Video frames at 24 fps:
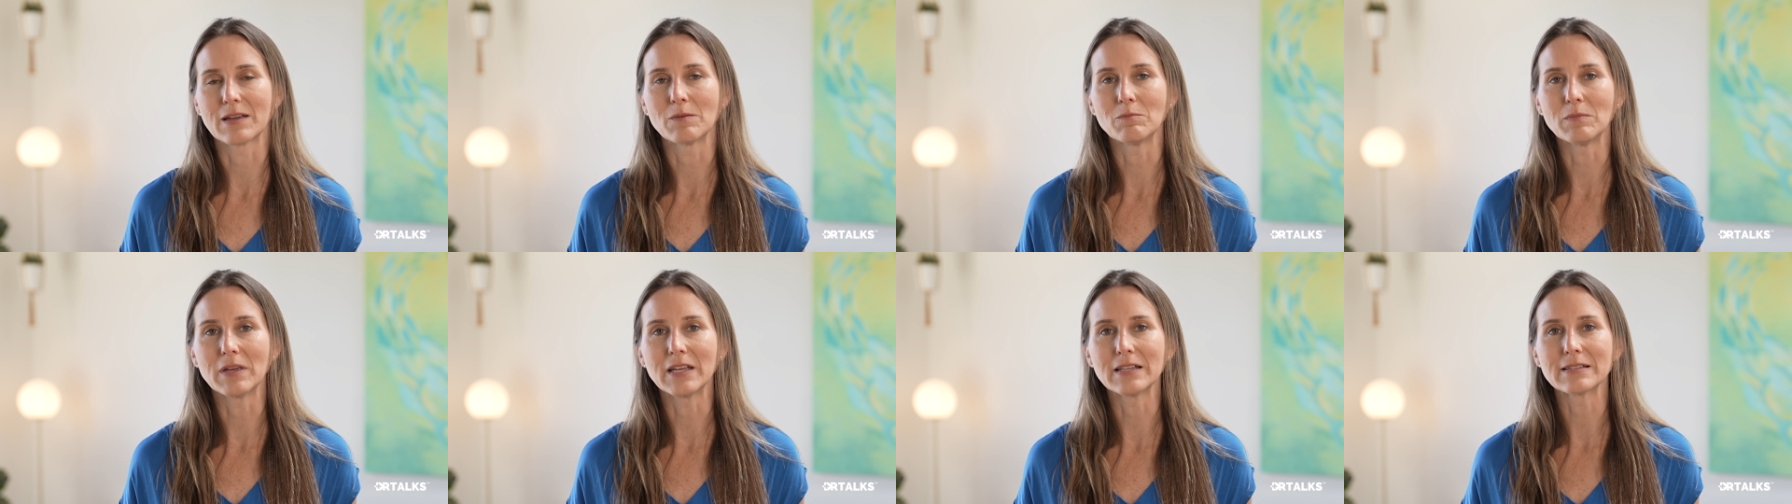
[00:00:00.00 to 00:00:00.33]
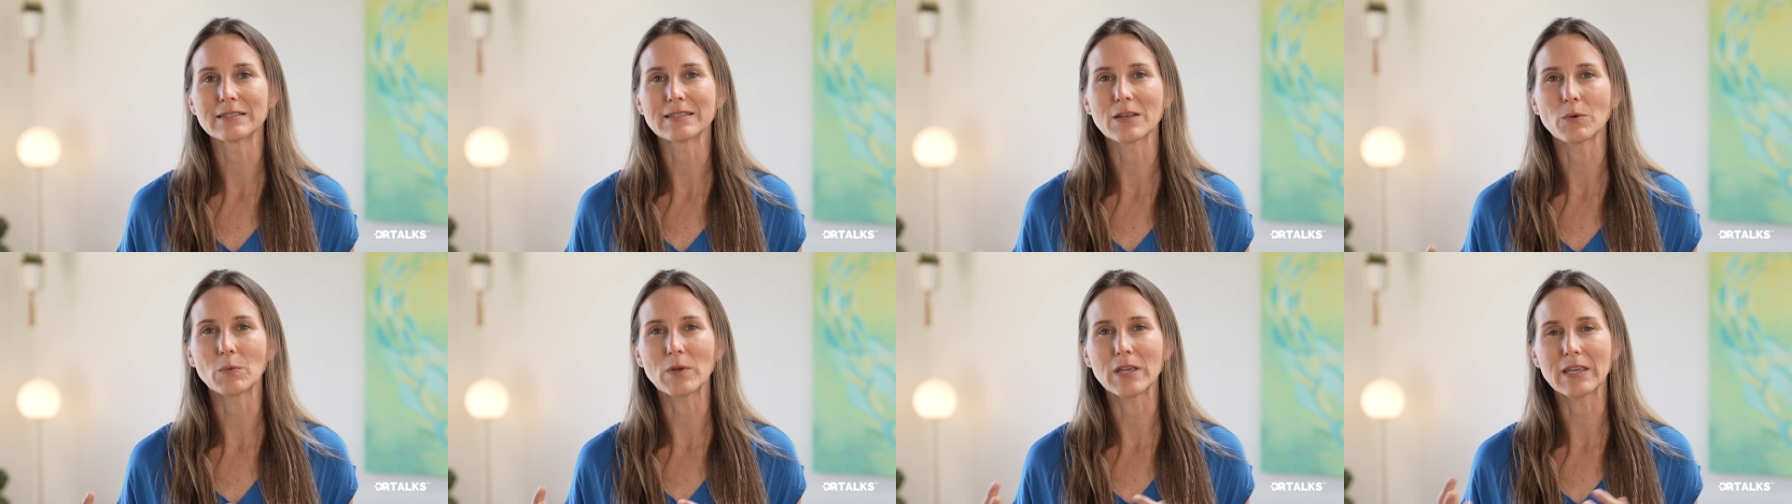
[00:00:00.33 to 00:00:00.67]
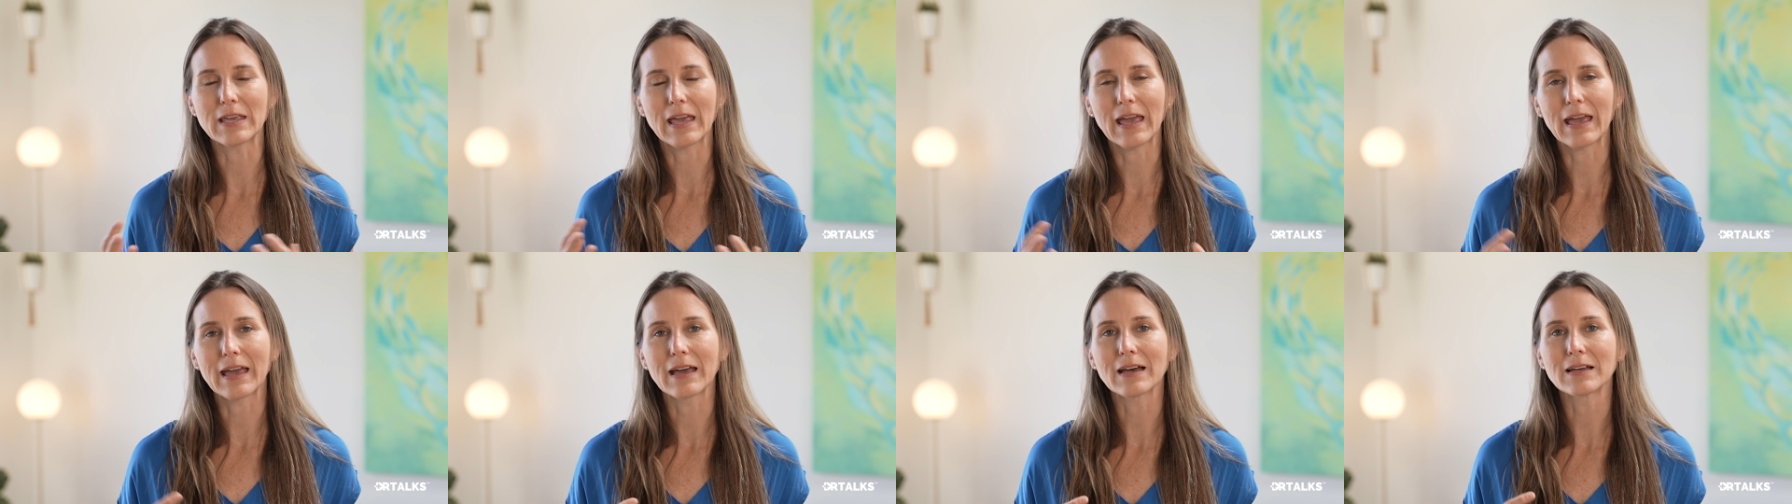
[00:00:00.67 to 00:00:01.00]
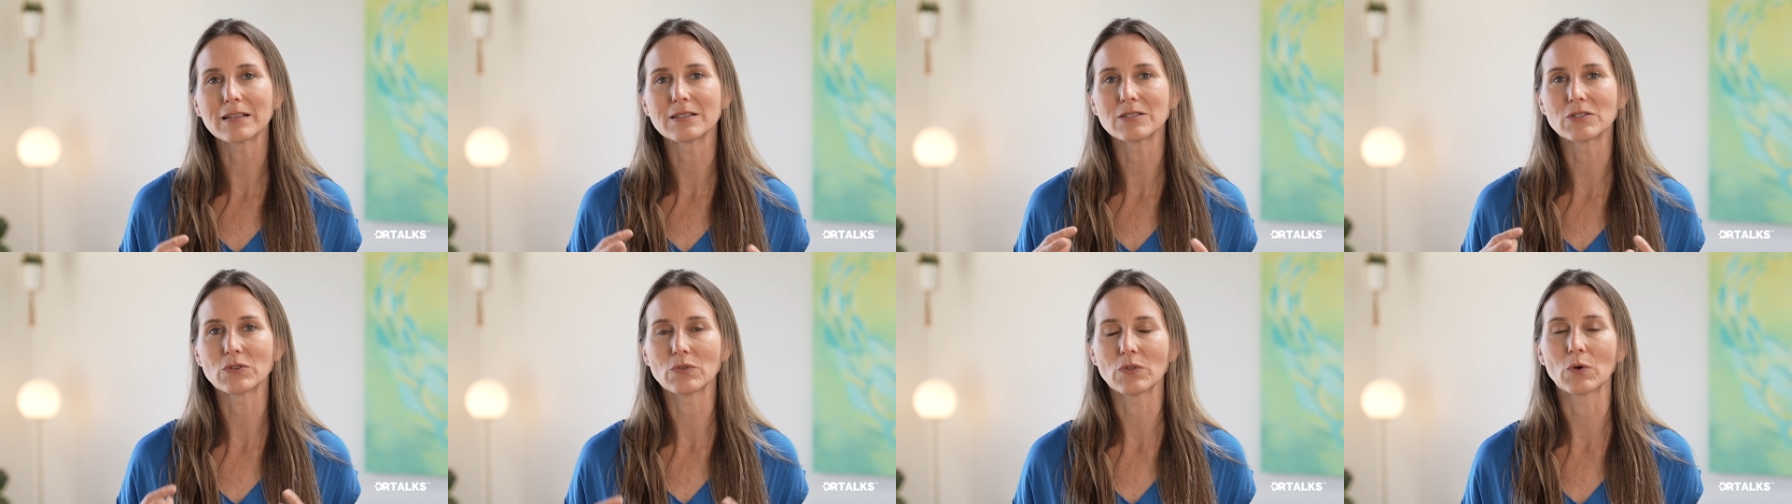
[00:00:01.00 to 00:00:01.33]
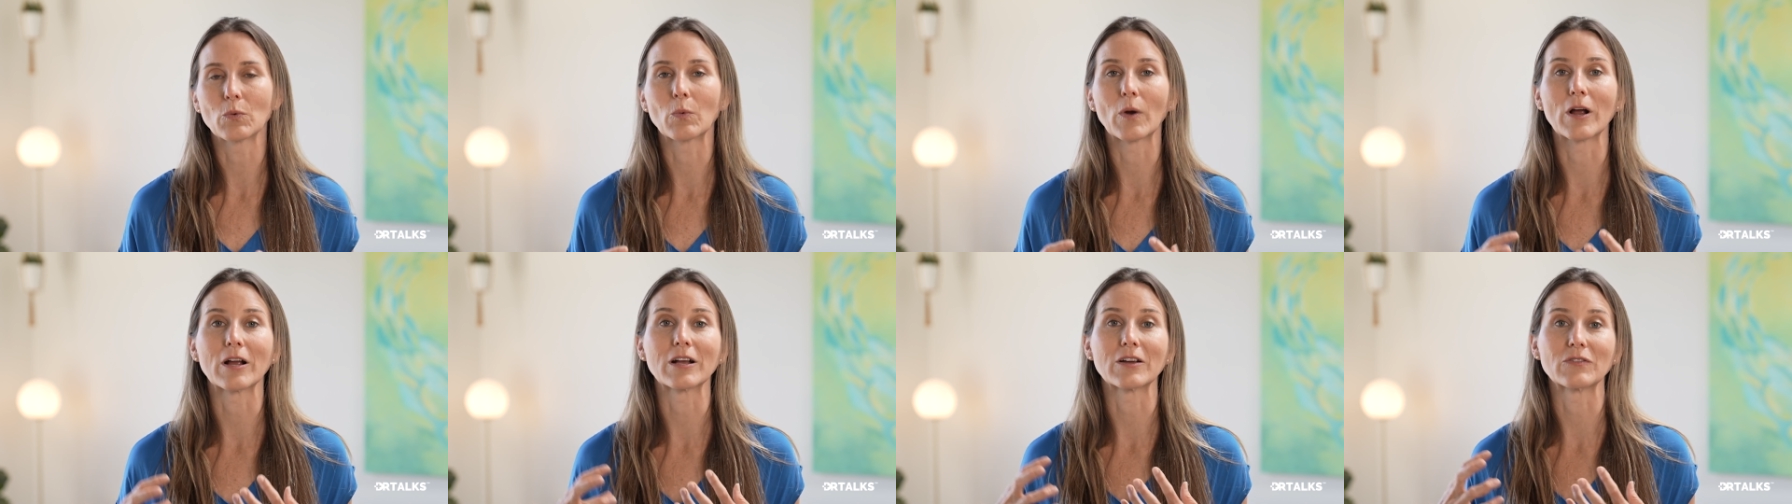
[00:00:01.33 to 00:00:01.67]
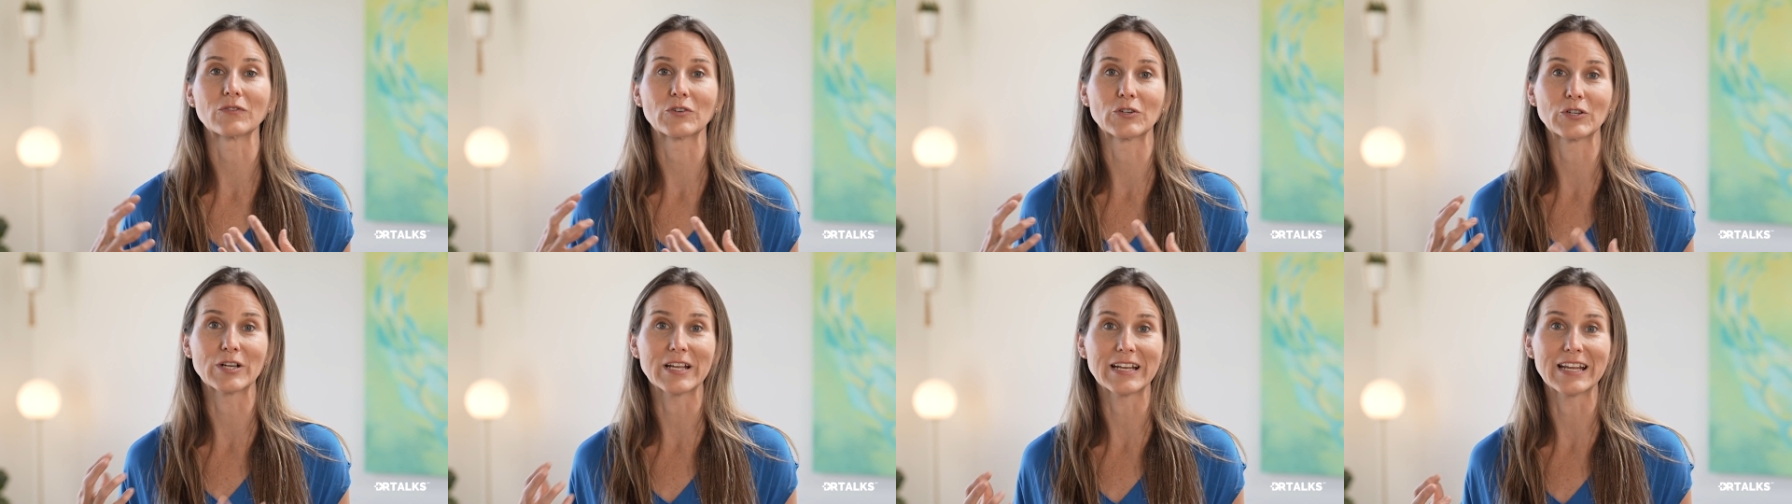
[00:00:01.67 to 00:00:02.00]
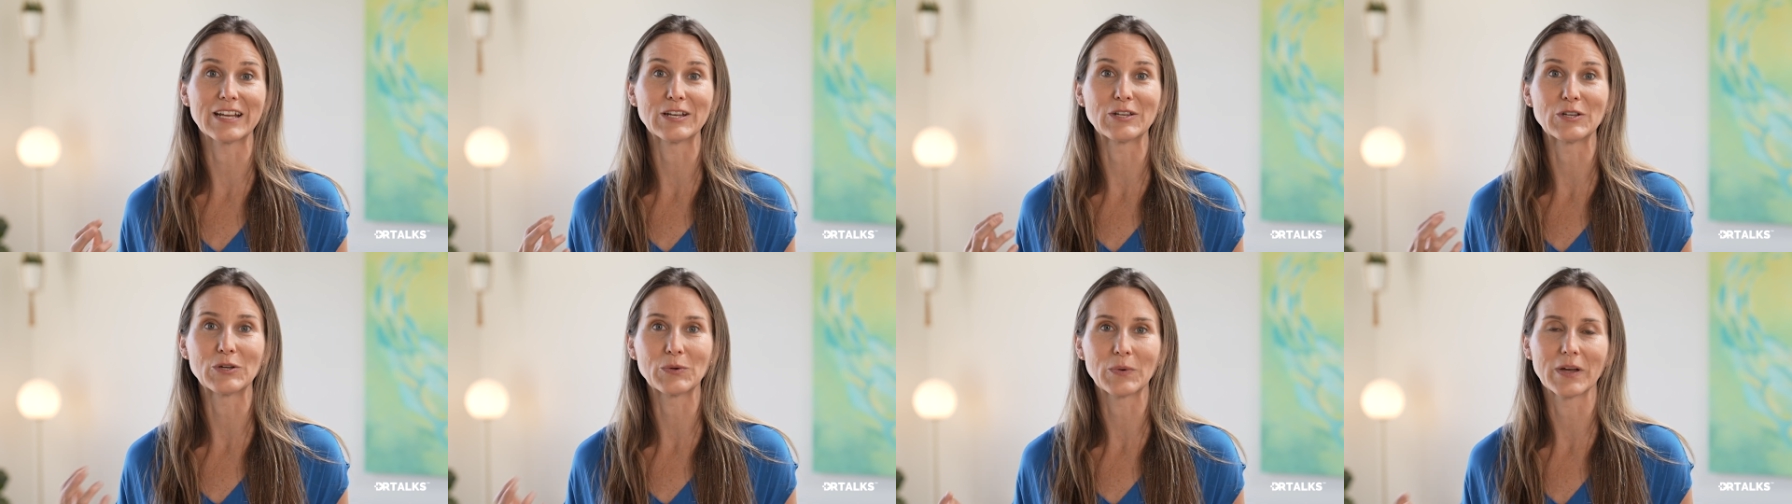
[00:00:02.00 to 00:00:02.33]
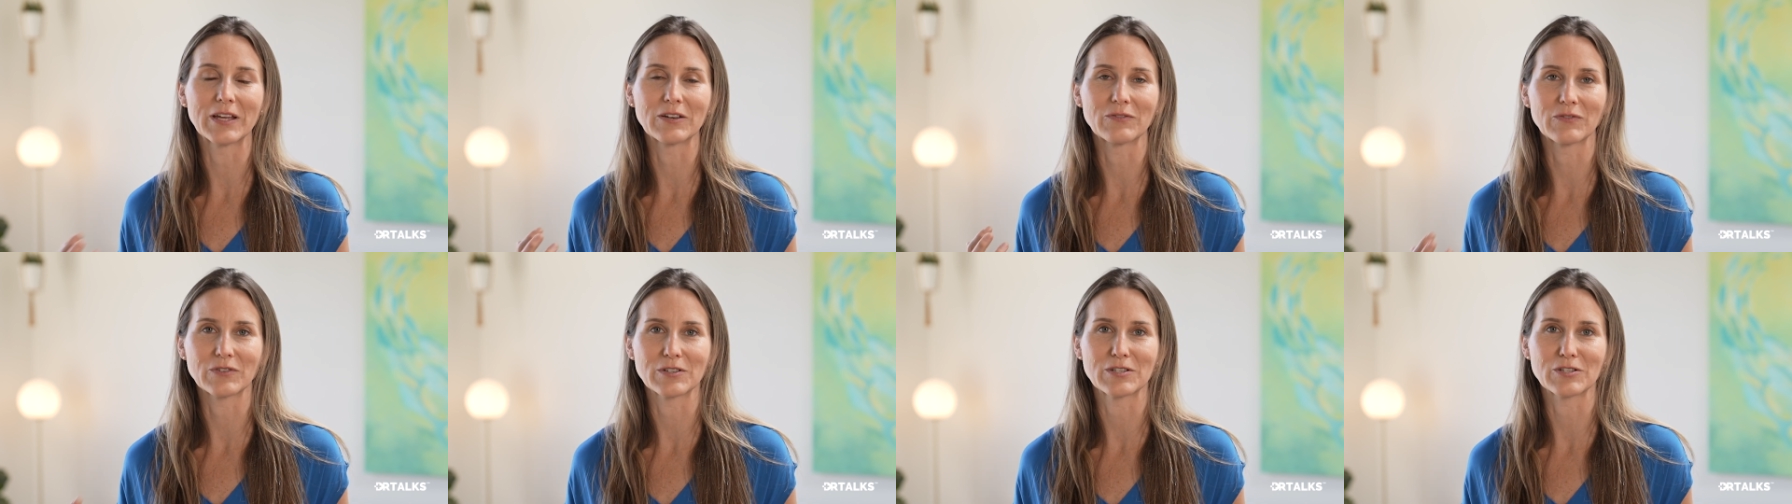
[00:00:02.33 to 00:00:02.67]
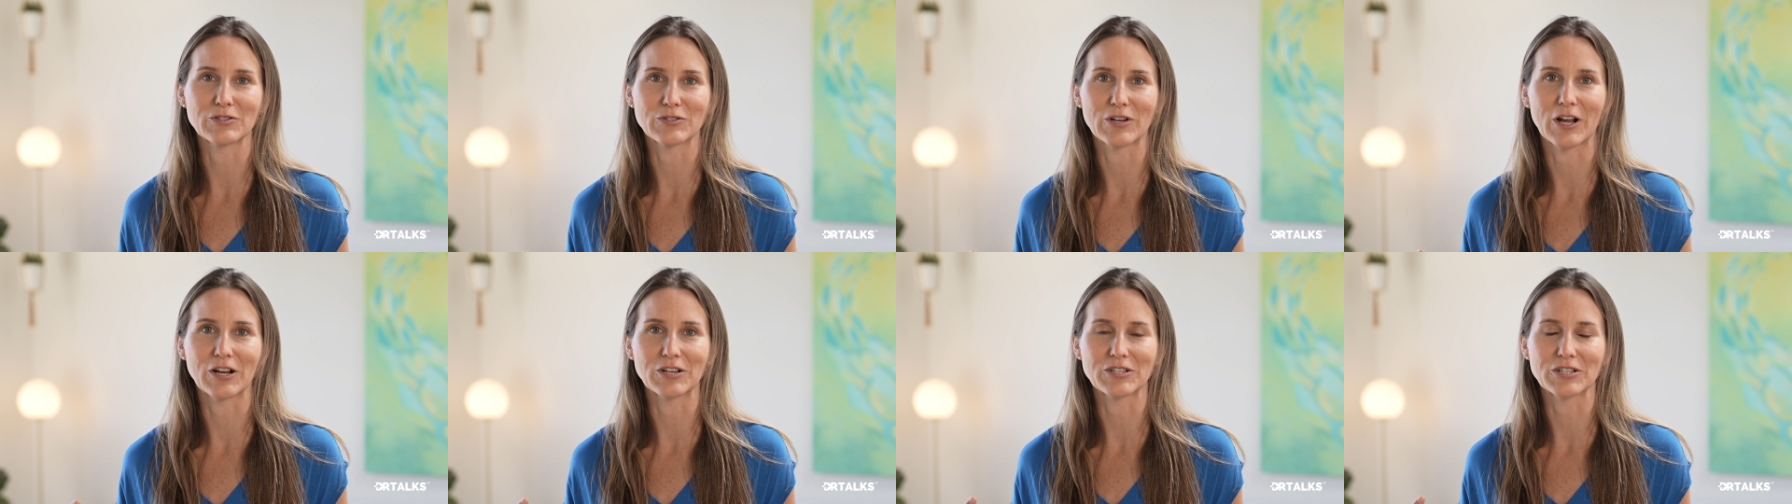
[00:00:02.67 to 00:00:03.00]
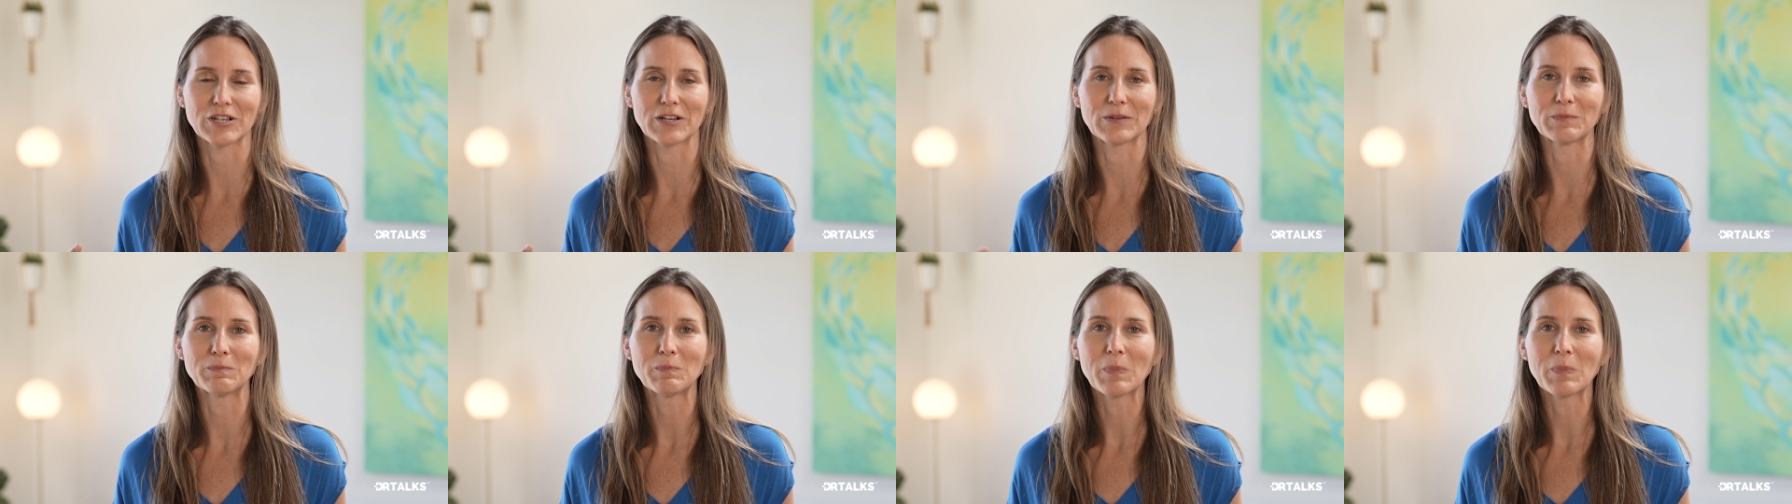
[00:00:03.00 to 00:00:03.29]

it means that we can't do the work of creating new infrastructure.